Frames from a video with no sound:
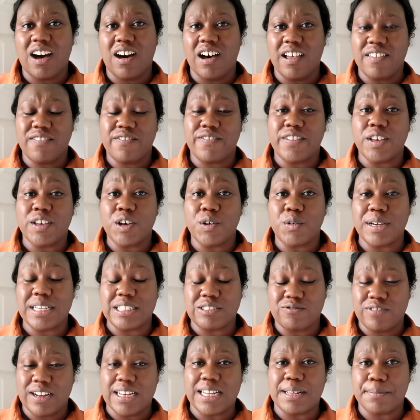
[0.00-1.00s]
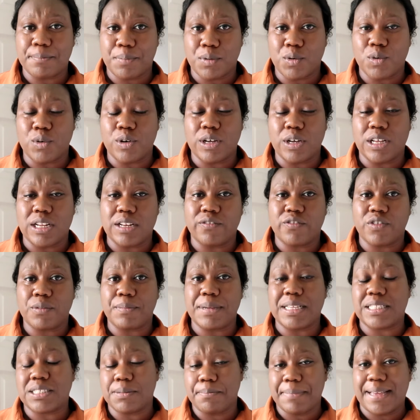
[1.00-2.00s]
I feel is really important for
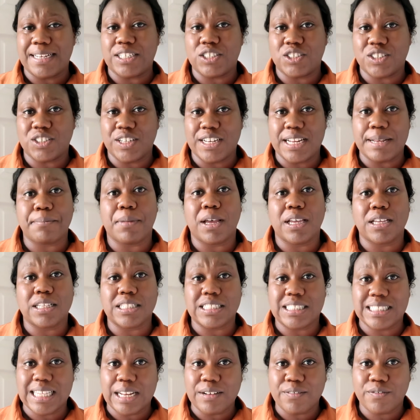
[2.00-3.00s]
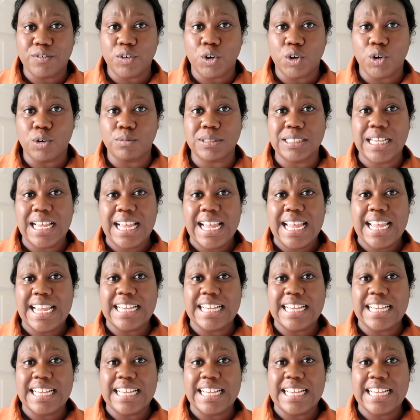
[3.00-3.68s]
me to mention in my consent forms